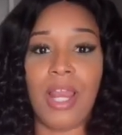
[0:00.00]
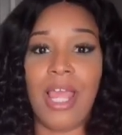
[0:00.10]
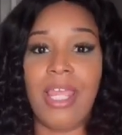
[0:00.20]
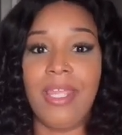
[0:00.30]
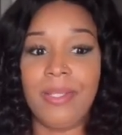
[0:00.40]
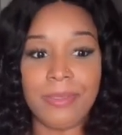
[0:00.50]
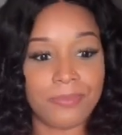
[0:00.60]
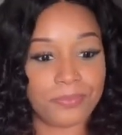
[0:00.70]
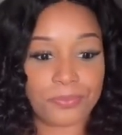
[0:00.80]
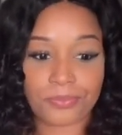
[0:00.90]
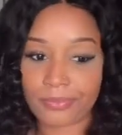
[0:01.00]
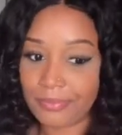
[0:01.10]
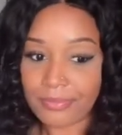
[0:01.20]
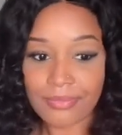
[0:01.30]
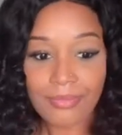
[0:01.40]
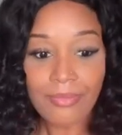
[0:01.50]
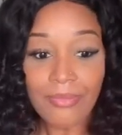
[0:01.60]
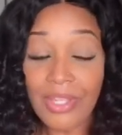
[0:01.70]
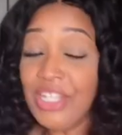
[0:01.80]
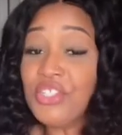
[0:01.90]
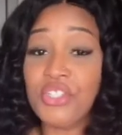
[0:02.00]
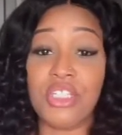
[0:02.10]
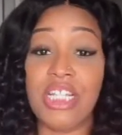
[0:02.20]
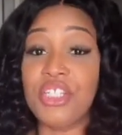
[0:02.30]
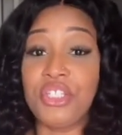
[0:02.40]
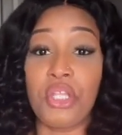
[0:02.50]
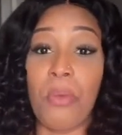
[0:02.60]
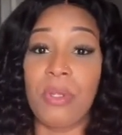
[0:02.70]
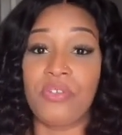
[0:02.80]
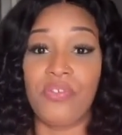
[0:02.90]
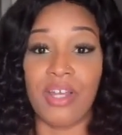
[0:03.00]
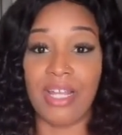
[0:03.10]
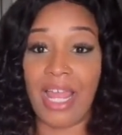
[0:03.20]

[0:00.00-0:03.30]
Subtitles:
Like, it's just so much fun.